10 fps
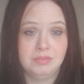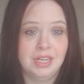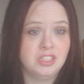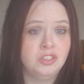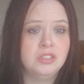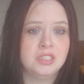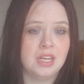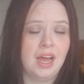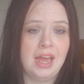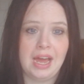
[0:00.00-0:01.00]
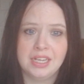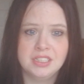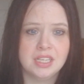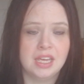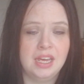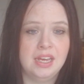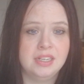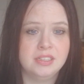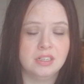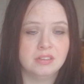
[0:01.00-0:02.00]
Let's just say, as a
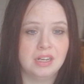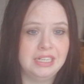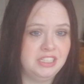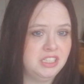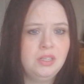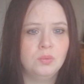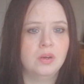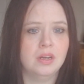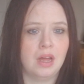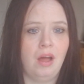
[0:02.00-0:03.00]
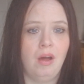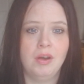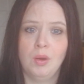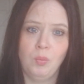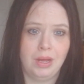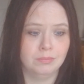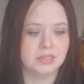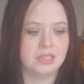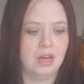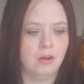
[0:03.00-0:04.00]
kid, it didn't work out and I wet
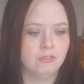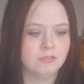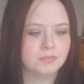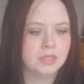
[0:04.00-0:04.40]
myself.